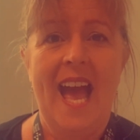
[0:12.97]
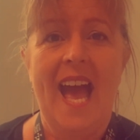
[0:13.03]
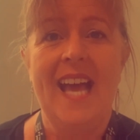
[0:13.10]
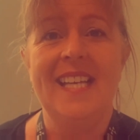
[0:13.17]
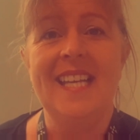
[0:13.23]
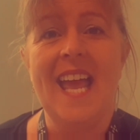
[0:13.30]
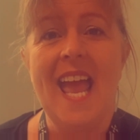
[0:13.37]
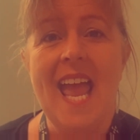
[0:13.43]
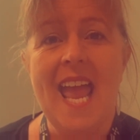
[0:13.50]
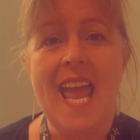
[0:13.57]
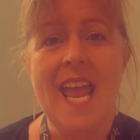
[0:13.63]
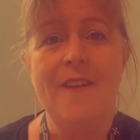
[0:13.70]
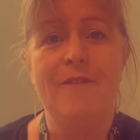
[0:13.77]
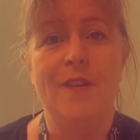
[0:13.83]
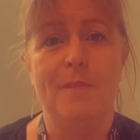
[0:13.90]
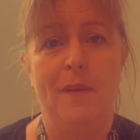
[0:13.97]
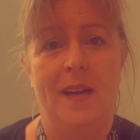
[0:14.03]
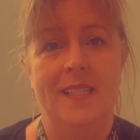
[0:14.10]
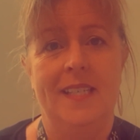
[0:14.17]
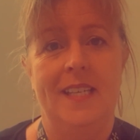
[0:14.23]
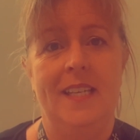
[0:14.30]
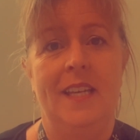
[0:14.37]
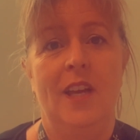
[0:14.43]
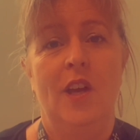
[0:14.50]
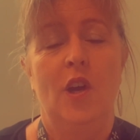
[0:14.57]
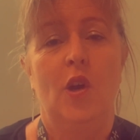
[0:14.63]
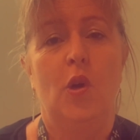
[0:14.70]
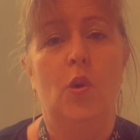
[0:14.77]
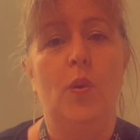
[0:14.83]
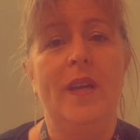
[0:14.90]
and everybody
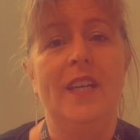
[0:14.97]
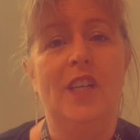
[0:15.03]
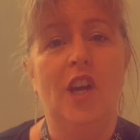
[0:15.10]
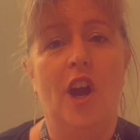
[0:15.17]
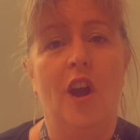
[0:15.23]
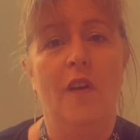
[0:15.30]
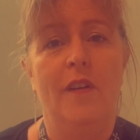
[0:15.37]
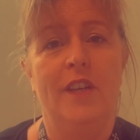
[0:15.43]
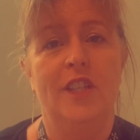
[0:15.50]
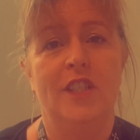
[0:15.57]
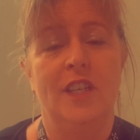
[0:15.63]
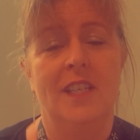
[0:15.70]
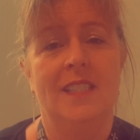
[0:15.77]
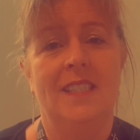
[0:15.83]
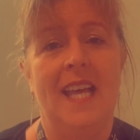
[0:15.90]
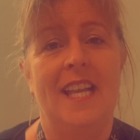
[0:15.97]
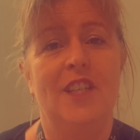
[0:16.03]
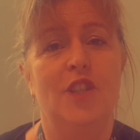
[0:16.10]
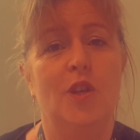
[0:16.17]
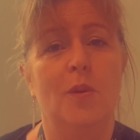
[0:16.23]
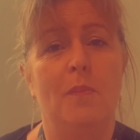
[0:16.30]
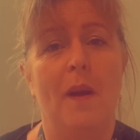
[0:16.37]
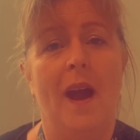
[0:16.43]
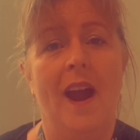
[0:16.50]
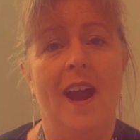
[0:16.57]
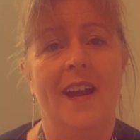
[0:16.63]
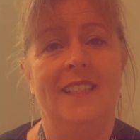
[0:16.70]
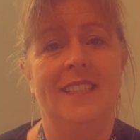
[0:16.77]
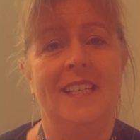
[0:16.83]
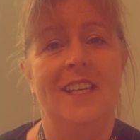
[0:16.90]
who encouraged us and took
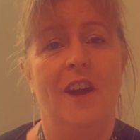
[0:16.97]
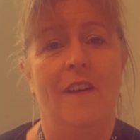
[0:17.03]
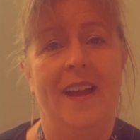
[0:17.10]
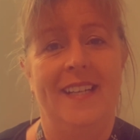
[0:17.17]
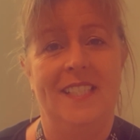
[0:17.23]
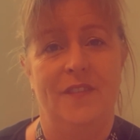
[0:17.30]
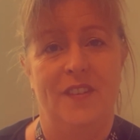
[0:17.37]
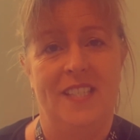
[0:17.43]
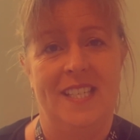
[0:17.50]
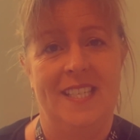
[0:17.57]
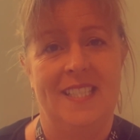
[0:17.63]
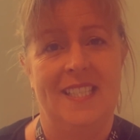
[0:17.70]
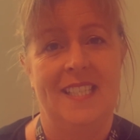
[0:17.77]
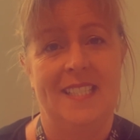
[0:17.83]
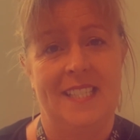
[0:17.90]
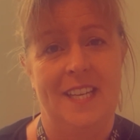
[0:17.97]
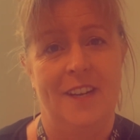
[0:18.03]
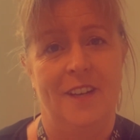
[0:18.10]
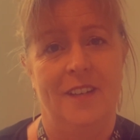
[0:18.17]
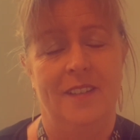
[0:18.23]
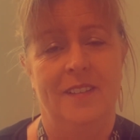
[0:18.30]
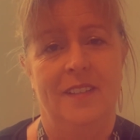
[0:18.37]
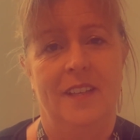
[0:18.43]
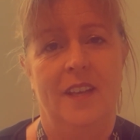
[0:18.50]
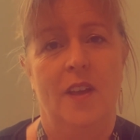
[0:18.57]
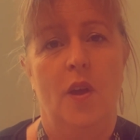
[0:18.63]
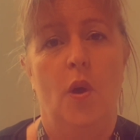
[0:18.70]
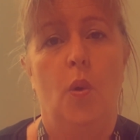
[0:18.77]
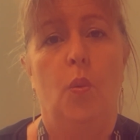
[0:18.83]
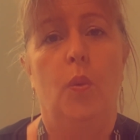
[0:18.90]
part in our activities this year.
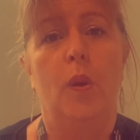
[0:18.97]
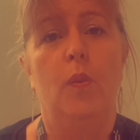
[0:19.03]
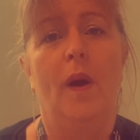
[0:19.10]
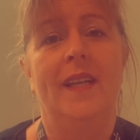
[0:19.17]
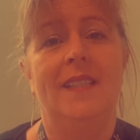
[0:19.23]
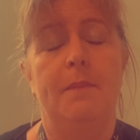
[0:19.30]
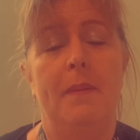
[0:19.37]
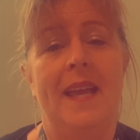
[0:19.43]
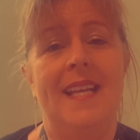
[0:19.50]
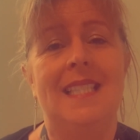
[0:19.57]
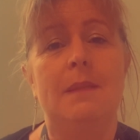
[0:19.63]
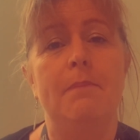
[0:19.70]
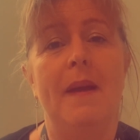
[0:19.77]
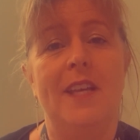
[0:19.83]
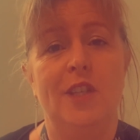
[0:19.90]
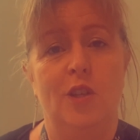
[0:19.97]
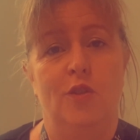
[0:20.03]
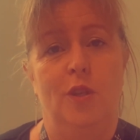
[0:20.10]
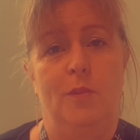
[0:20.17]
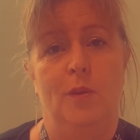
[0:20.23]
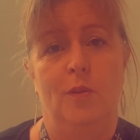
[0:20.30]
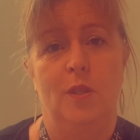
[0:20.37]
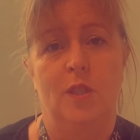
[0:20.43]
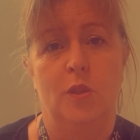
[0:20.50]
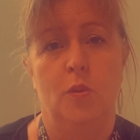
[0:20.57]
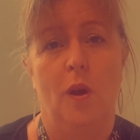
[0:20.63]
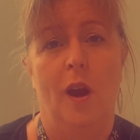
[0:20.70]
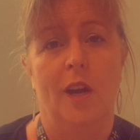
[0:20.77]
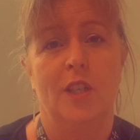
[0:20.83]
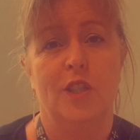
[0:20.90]
We want to pay special tribute to
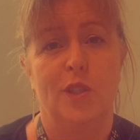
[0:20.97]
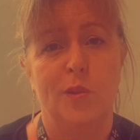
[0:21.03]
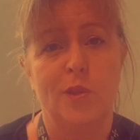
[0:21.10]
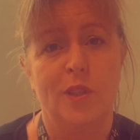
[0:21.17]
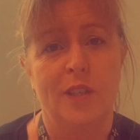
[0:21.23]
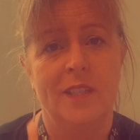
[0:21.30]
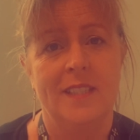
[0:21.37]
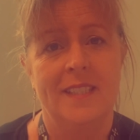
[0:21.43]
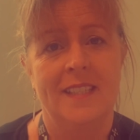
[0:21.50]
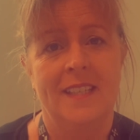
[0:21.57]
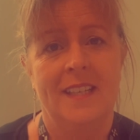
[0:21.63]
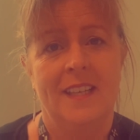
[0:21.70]
our tutors